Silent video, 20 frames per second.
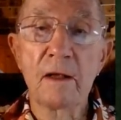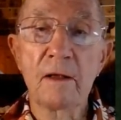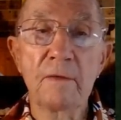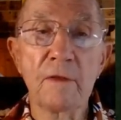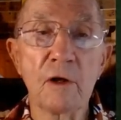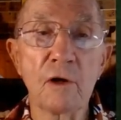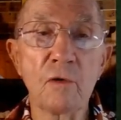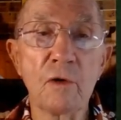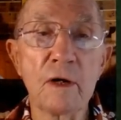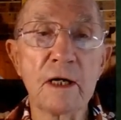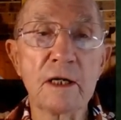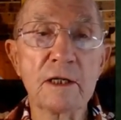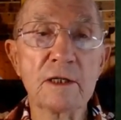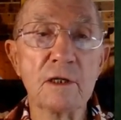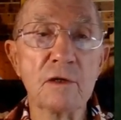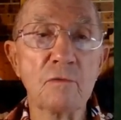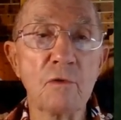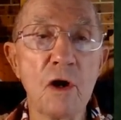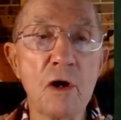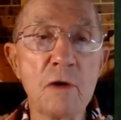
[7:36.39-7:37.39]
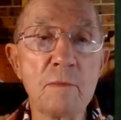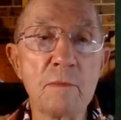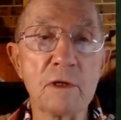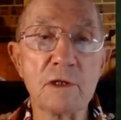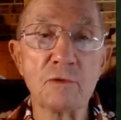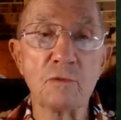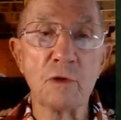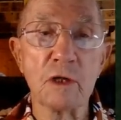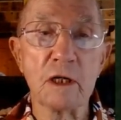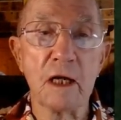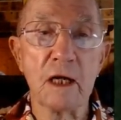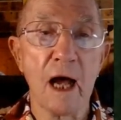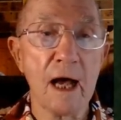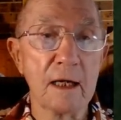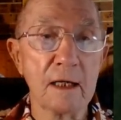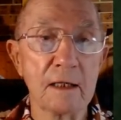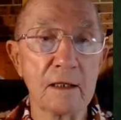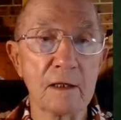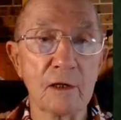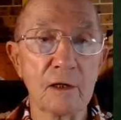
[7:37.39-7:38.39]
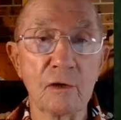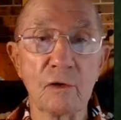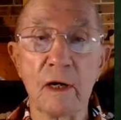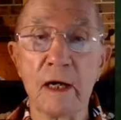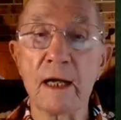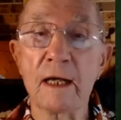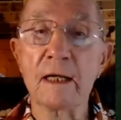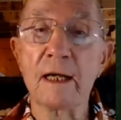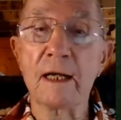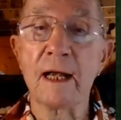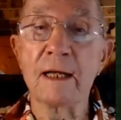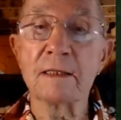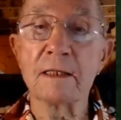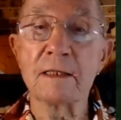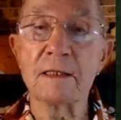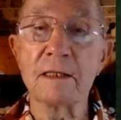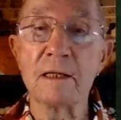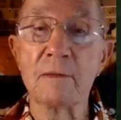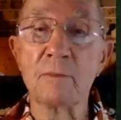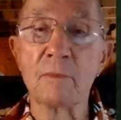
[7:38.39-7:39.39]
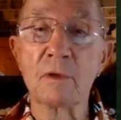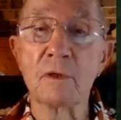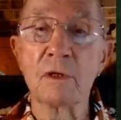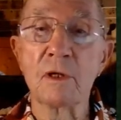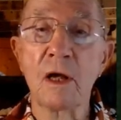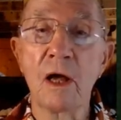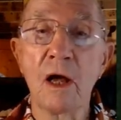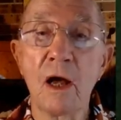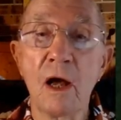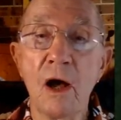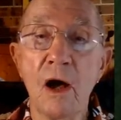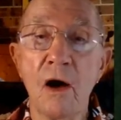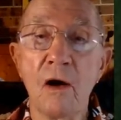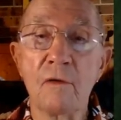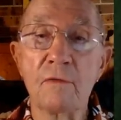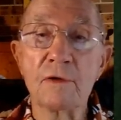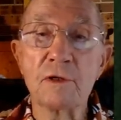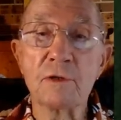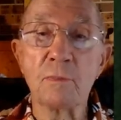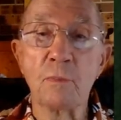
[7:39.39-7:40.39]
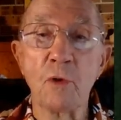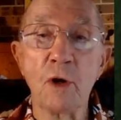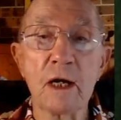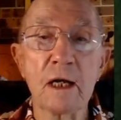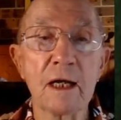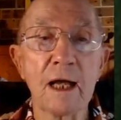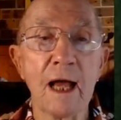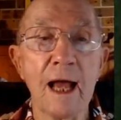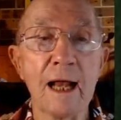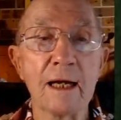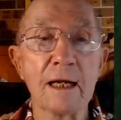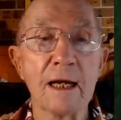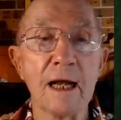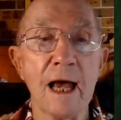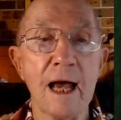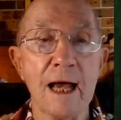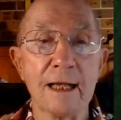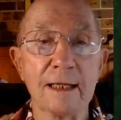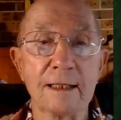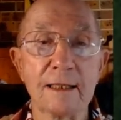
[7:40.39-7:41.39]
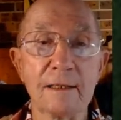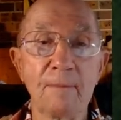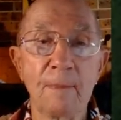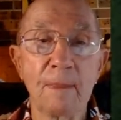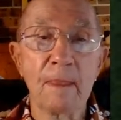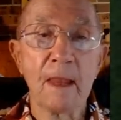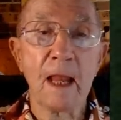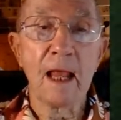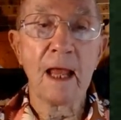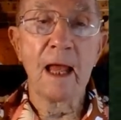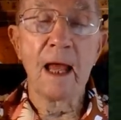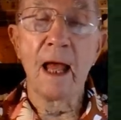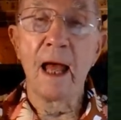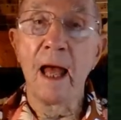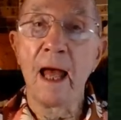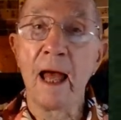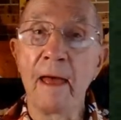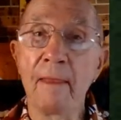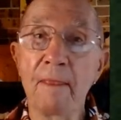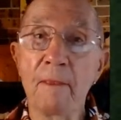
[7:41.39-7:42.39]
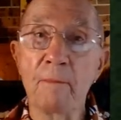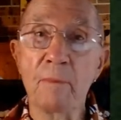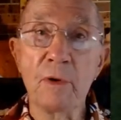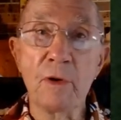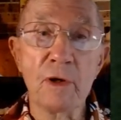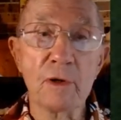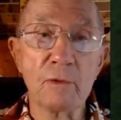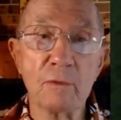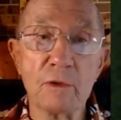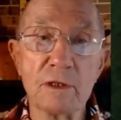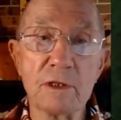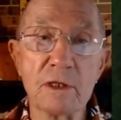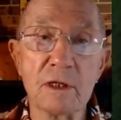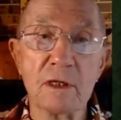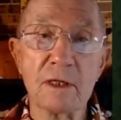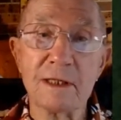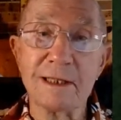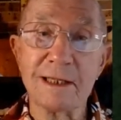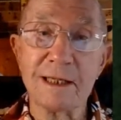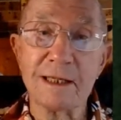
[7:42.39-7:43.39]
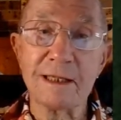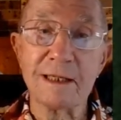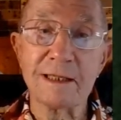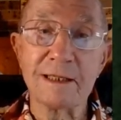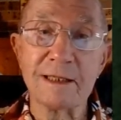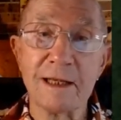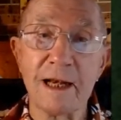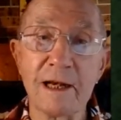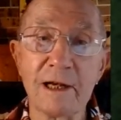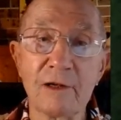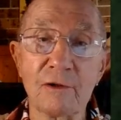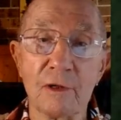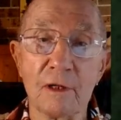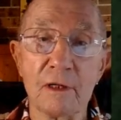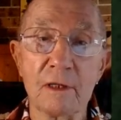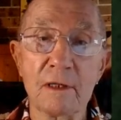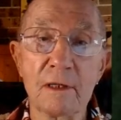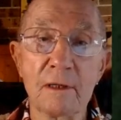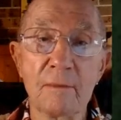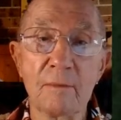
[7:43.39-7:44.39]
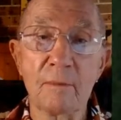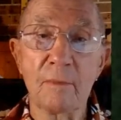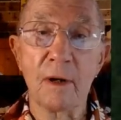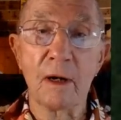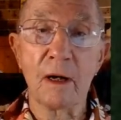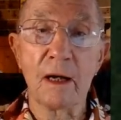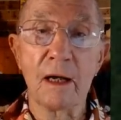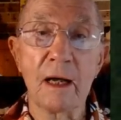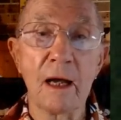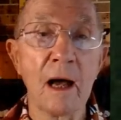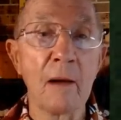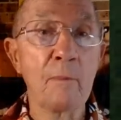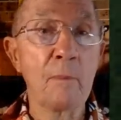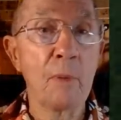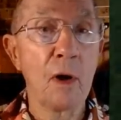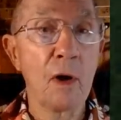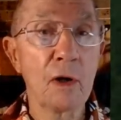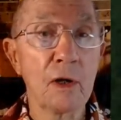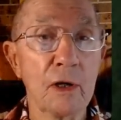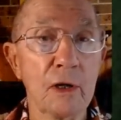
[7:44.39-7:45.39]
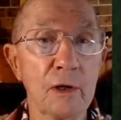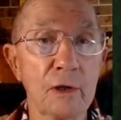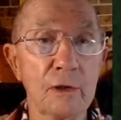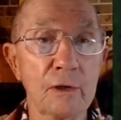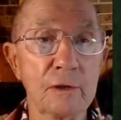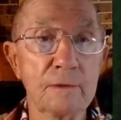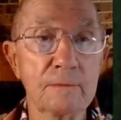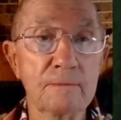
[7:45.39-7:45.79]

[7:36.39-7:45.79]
The Greeks and Romans regarded the crane as a symbol of spring and light, and the bird was considered sacred by Apollo.